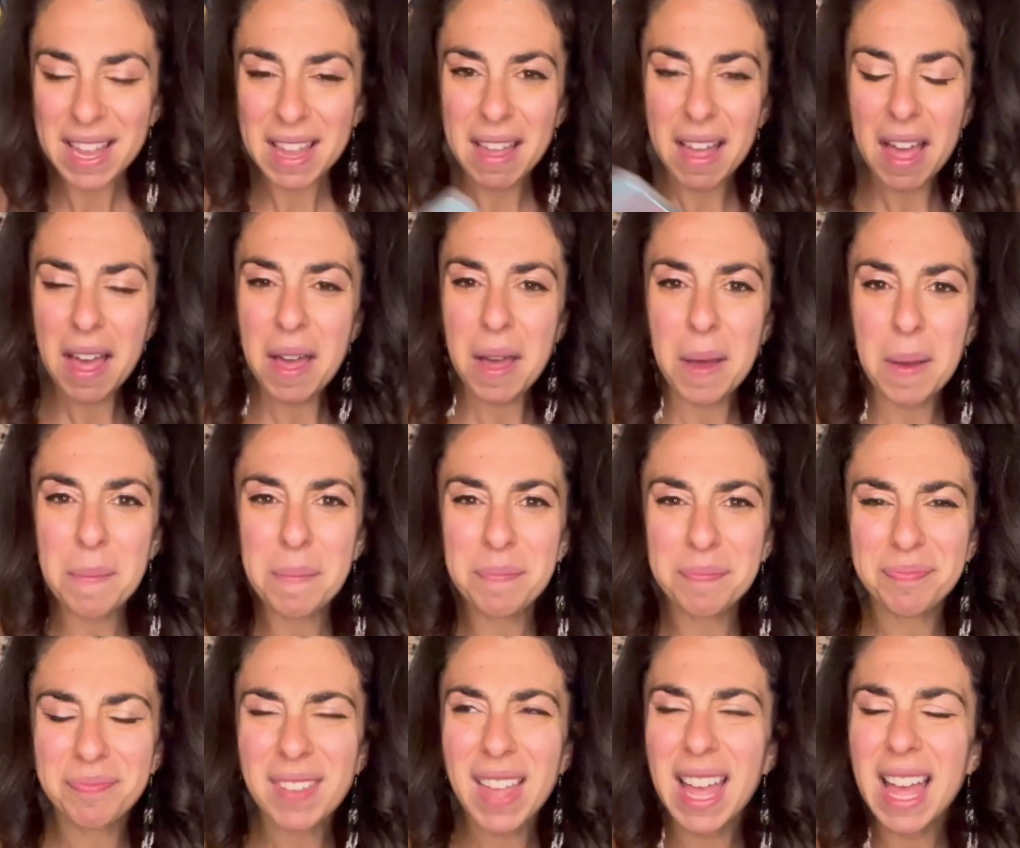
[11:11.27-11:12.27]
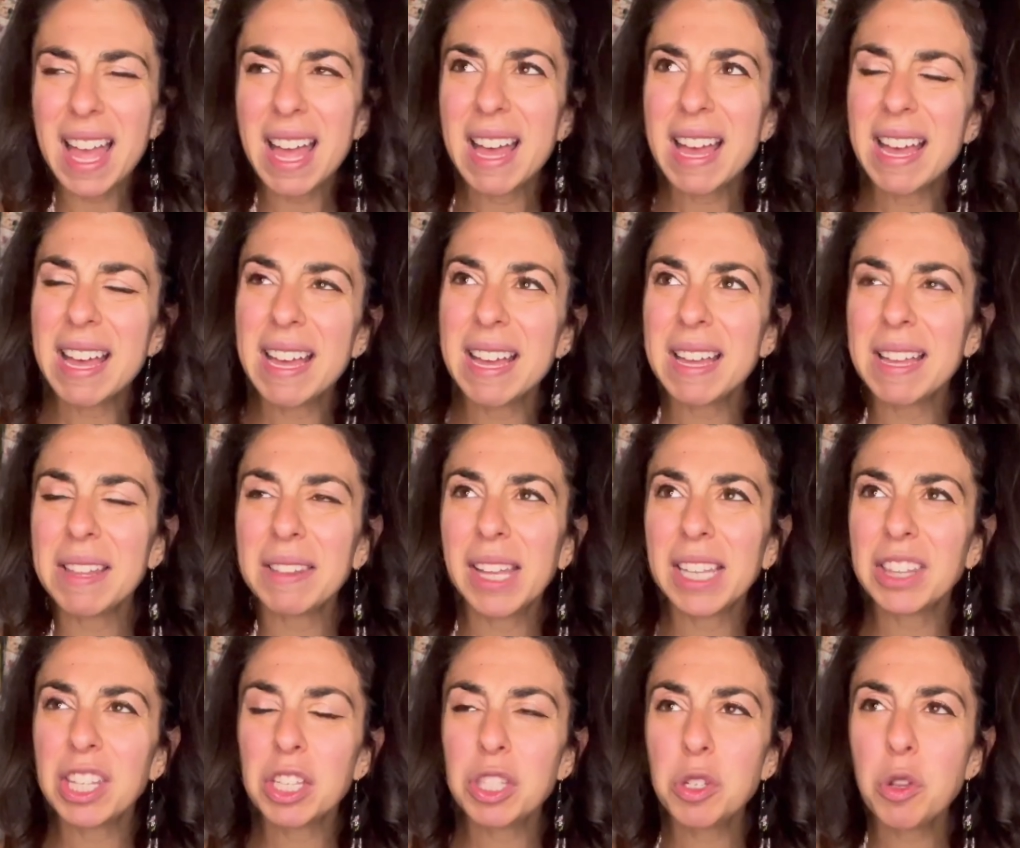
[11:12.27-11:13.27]
like
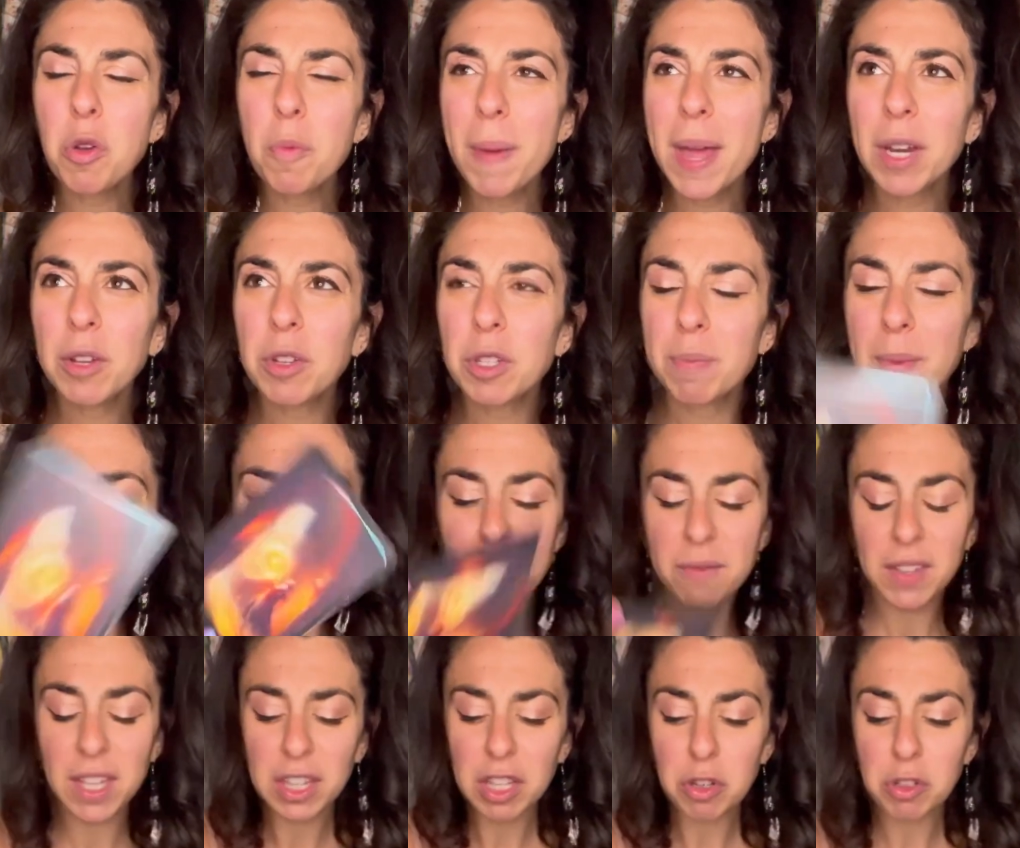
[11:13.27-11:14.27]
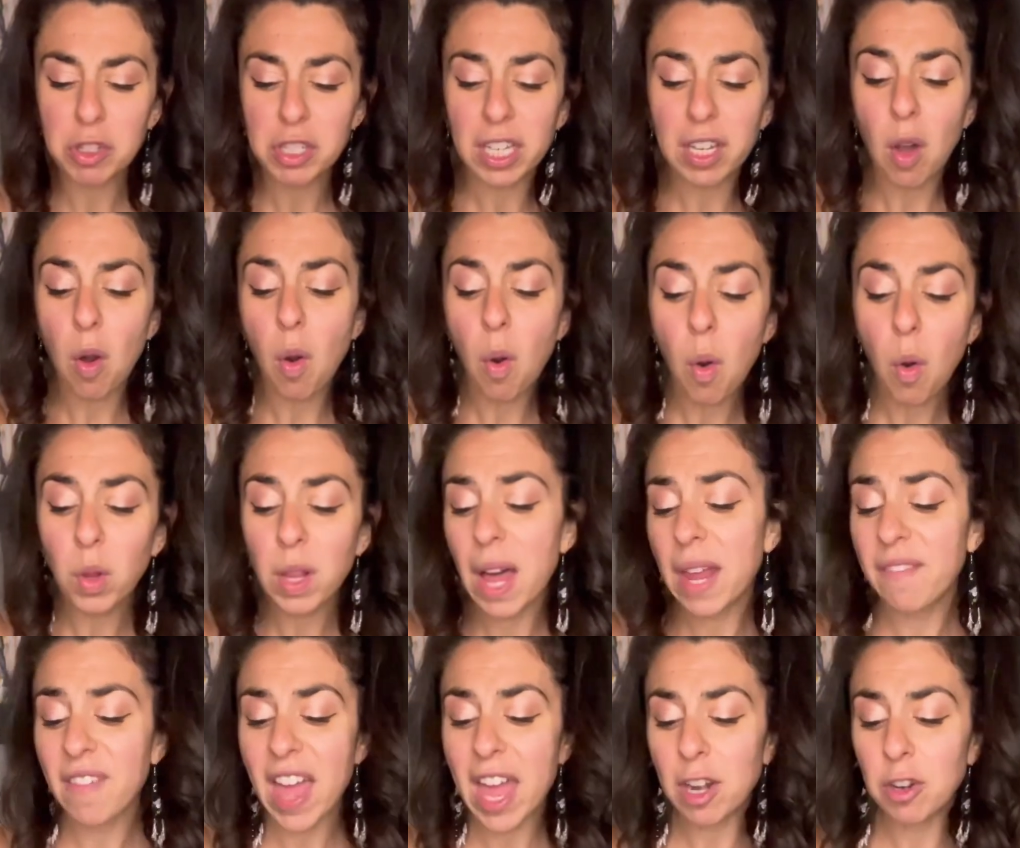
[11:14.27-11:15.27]
this Two of Pentacles makes me feel like there's just like a whole lot
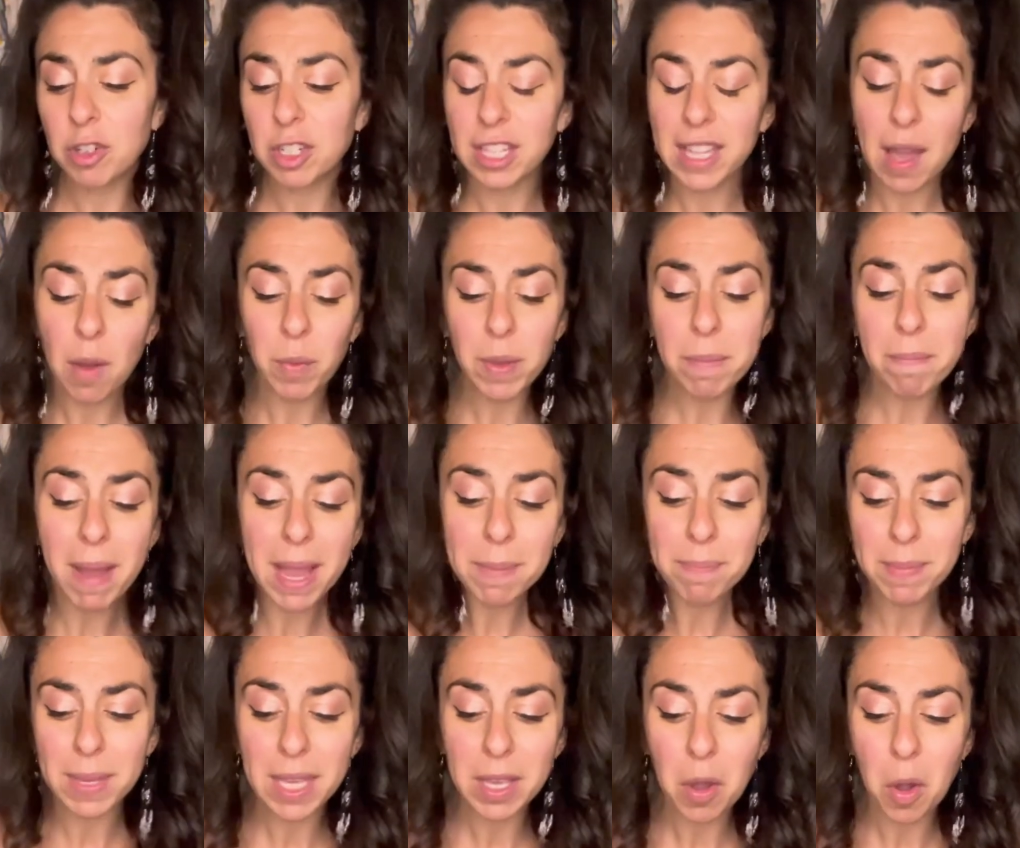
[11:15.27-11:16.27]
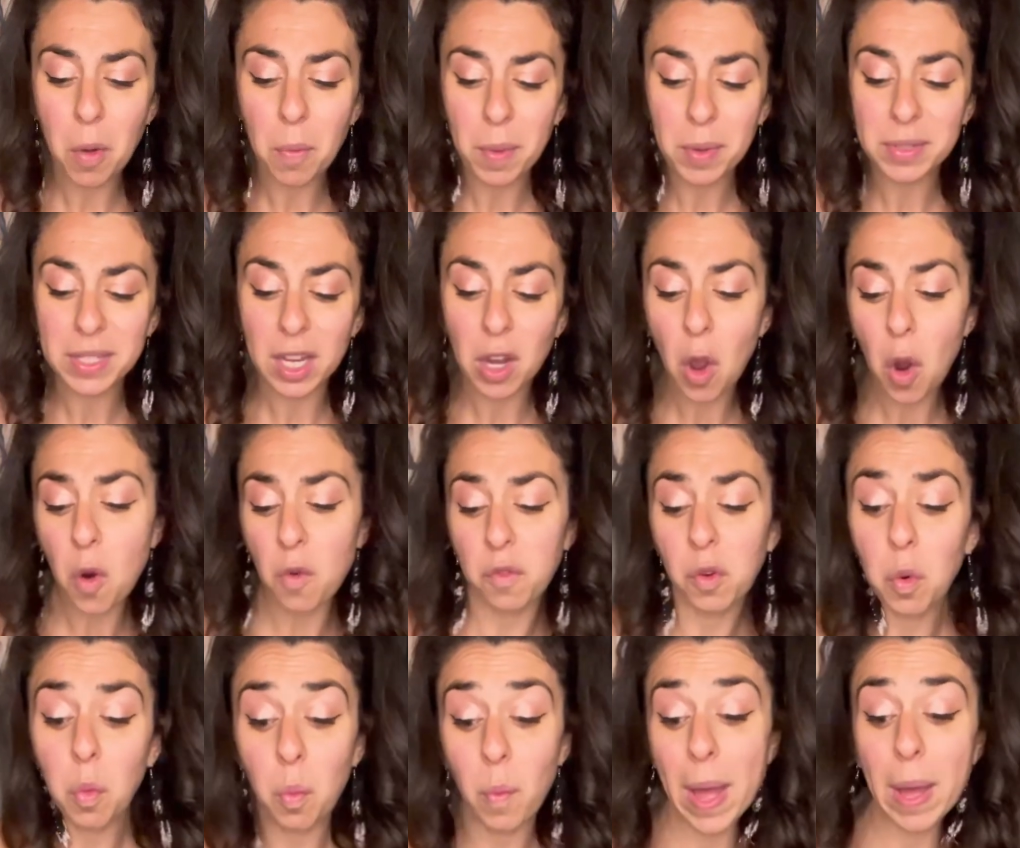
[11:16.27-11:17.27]
of energy that we might be almost like
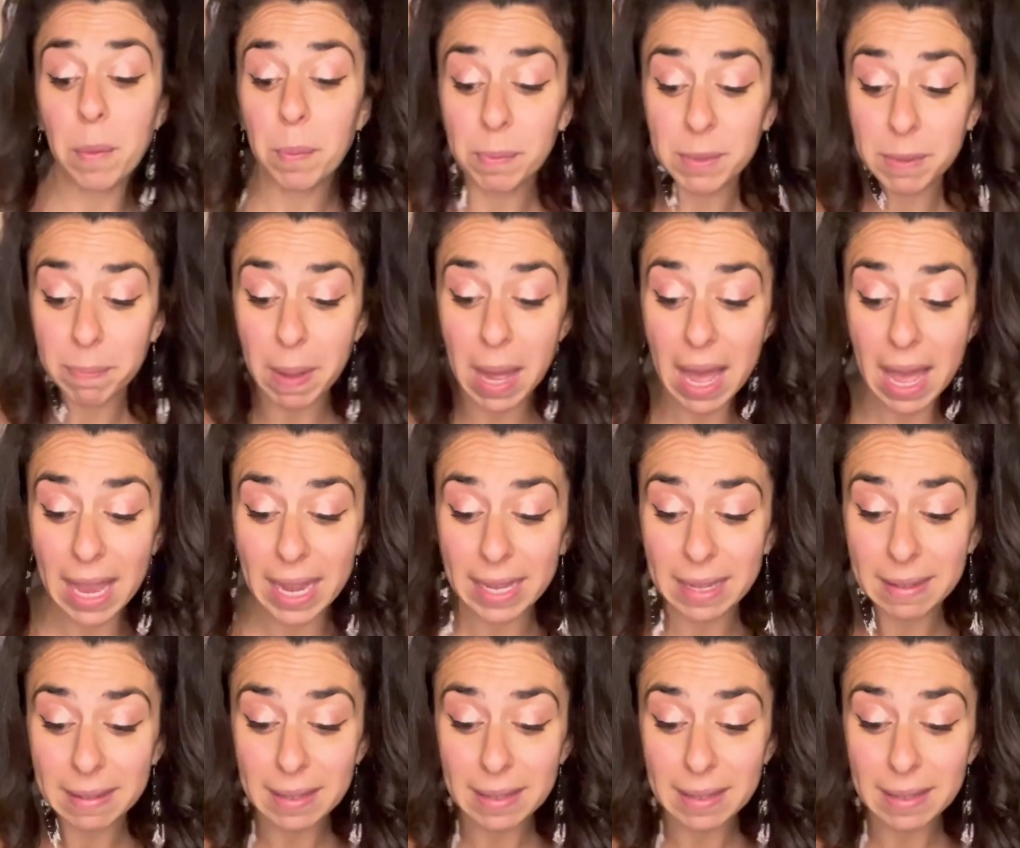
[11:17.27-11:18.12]
overwhelmed by.